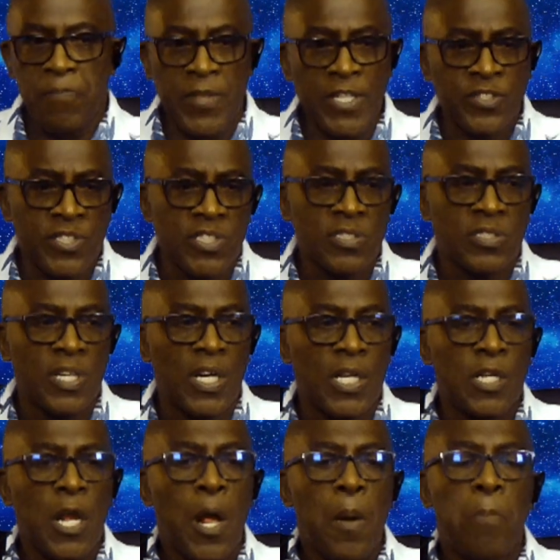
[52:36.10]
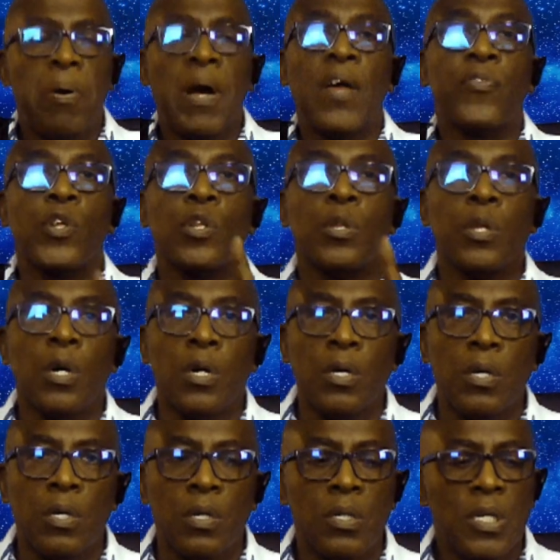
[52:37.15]
This is done by the
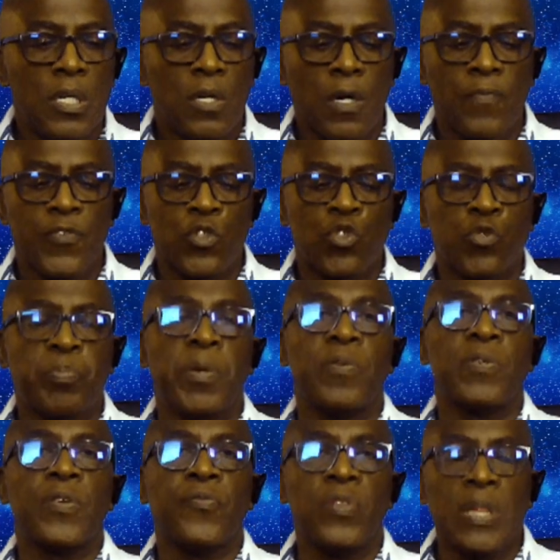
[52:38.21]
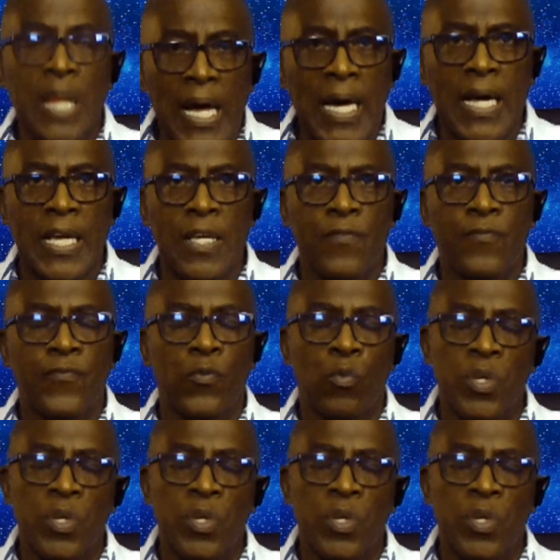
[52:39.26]
law of the Spirit of life,